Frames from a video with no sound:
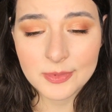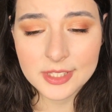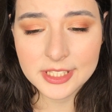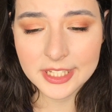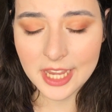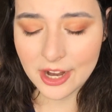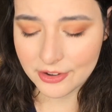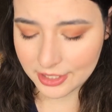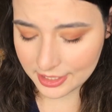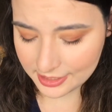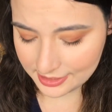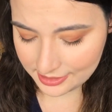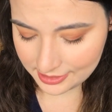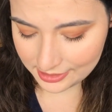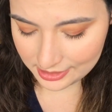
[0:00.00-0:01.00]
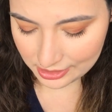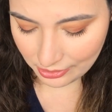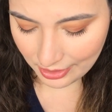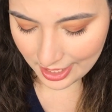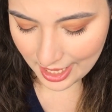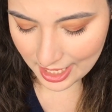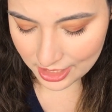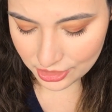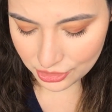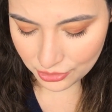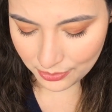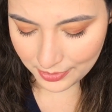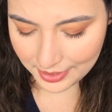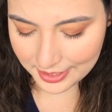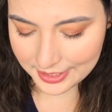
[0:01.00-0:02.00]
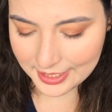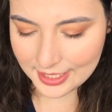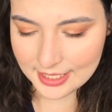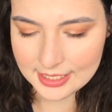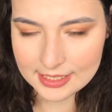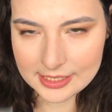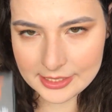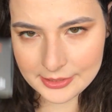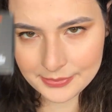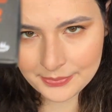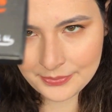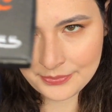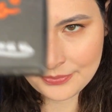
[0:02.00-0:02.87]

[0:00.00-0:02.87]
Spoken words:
mascaras, so I had to buy this.